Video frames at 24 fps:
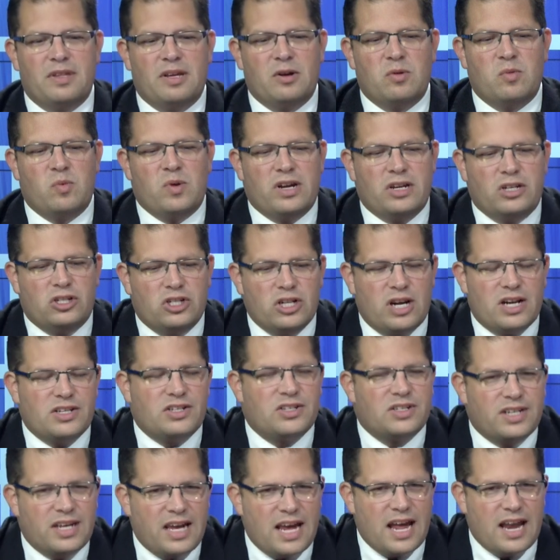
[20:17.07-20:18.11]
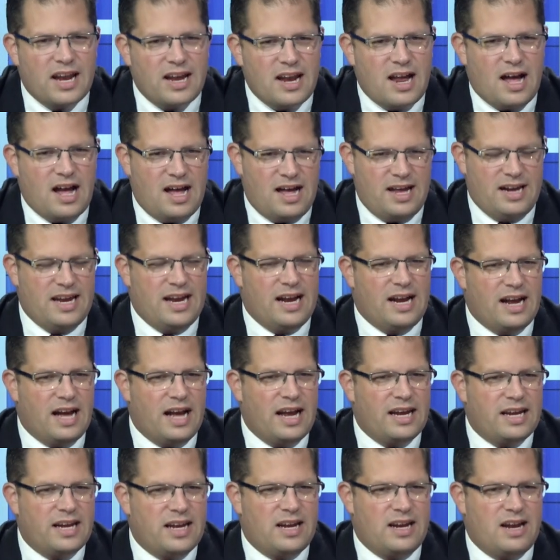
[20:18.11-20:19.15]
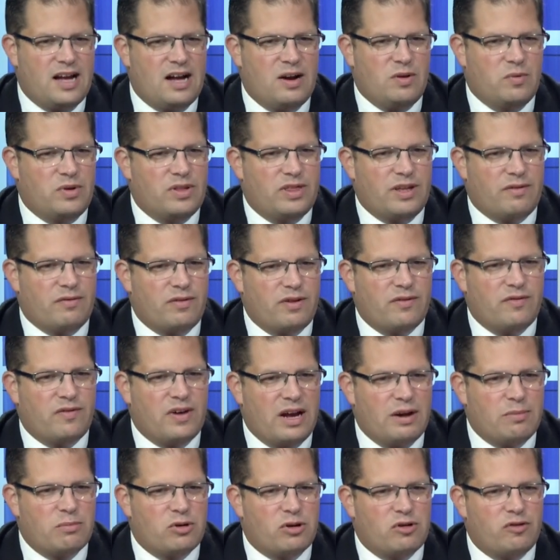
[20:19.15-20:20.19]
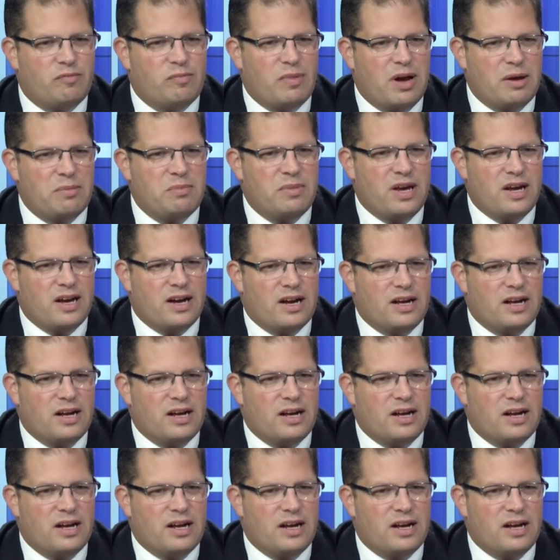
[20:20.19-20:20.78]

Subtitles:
we just cannot, and I cannot with every fiber of my being